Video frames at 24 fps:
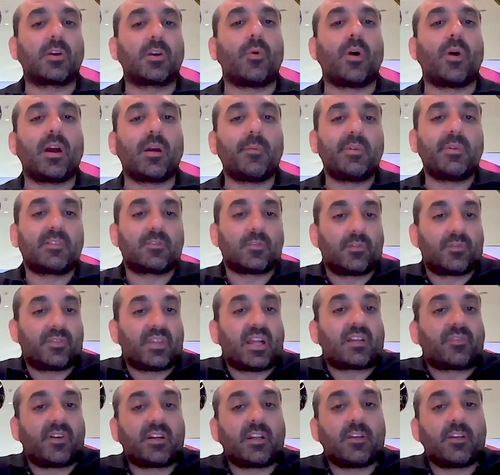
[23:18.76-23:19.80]
requirements of
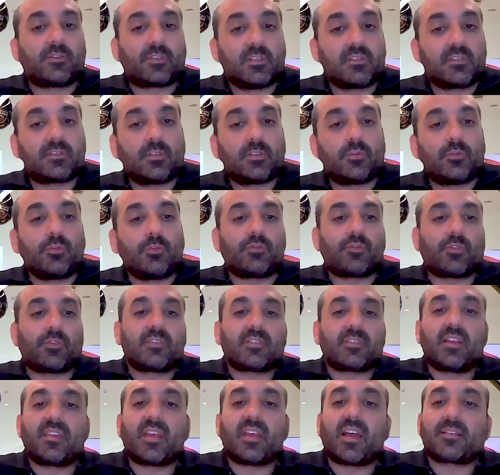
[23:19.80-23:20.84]
that financial
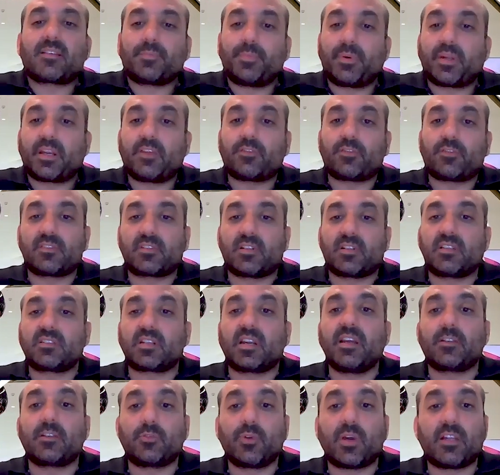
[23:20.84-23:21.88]
institutions and the aspirations they're
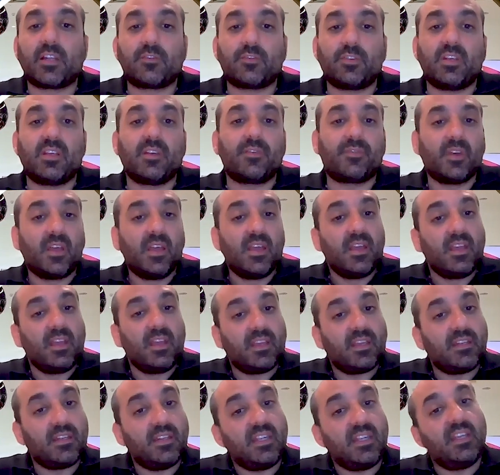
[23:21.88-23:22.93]
trying to achieve
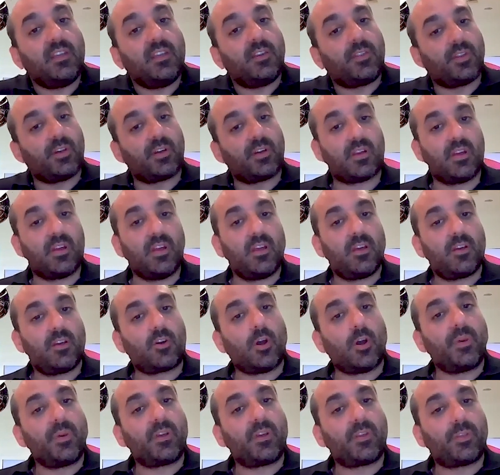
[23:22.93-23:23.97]
in either
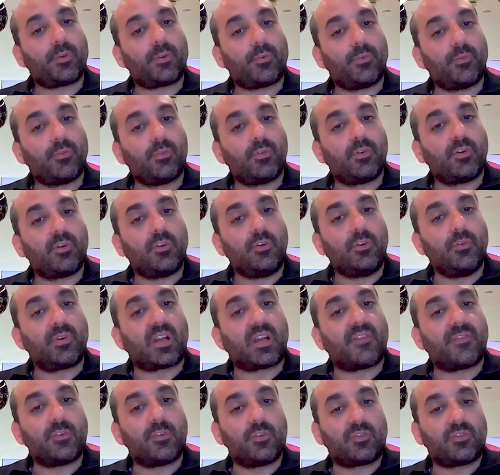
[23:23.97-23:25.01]
going through new
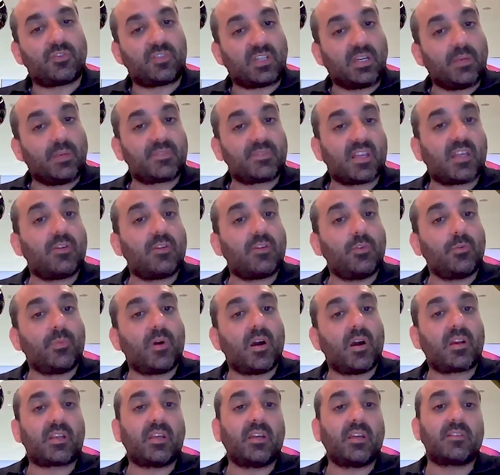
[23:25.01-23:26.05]
revenue streams and new
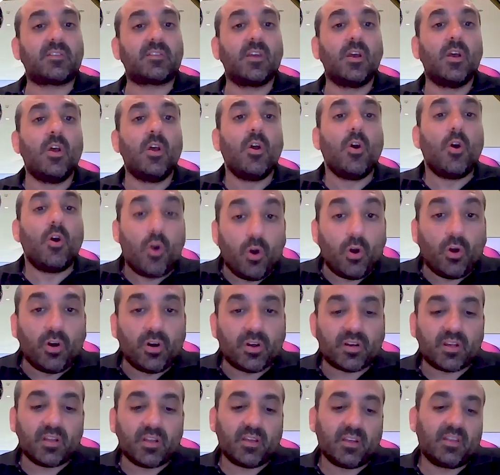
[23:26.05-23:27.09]
markets
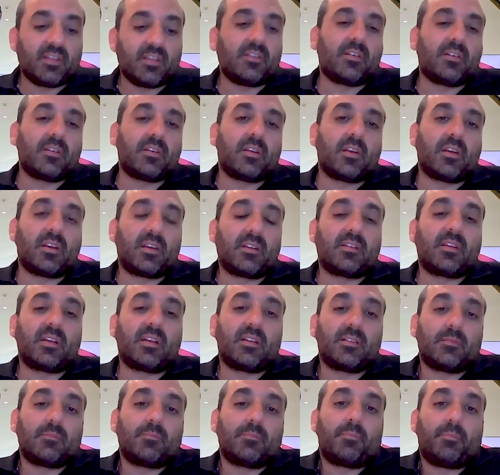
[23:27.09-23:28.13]
or
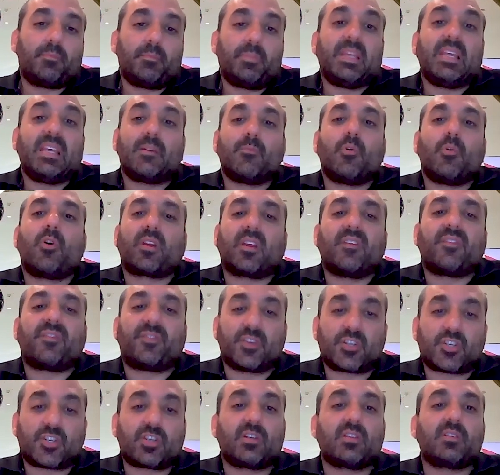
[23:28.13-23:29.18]
in being more
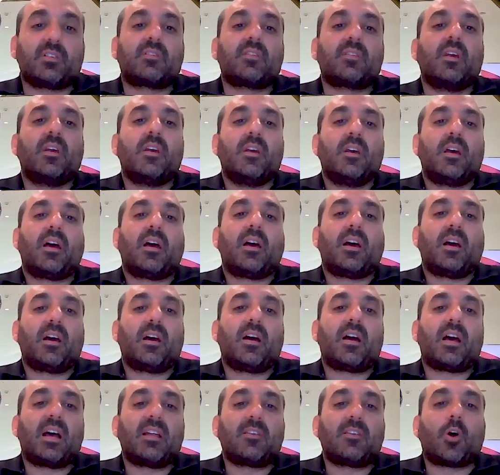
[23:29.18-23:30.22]
efficient
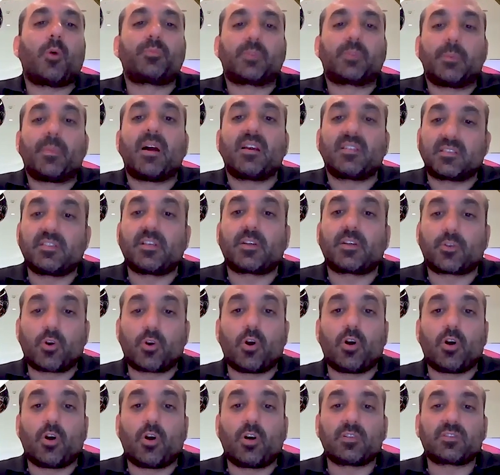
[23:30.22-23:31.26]
and optimize their
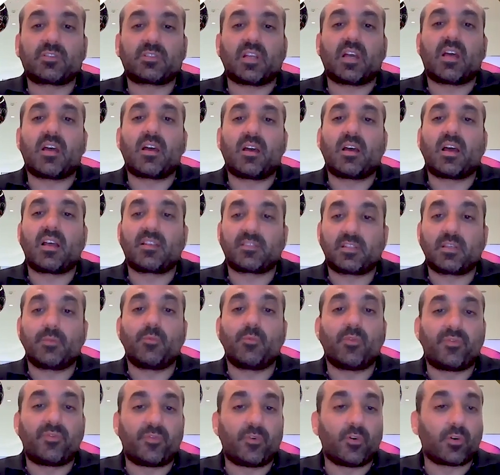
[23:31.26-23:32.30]
cost as they
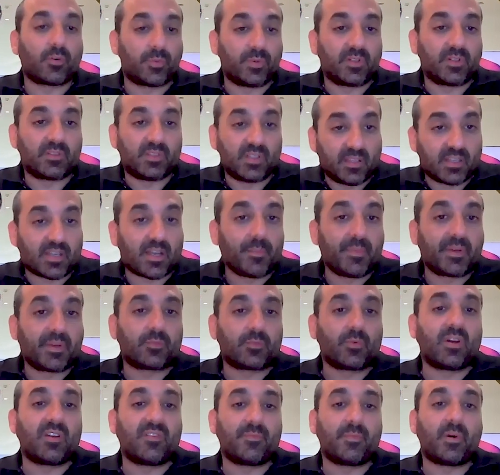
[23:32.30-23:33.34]
move forward in the coming
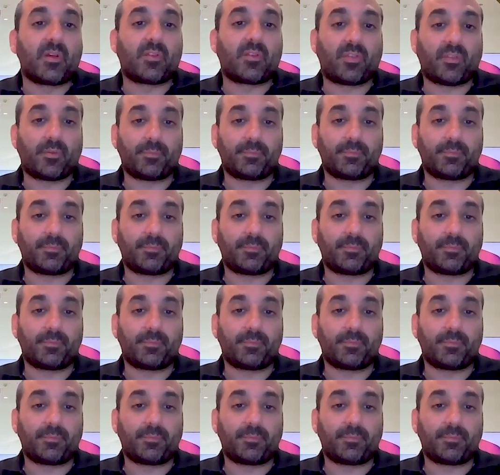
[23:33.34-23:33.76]
12 months.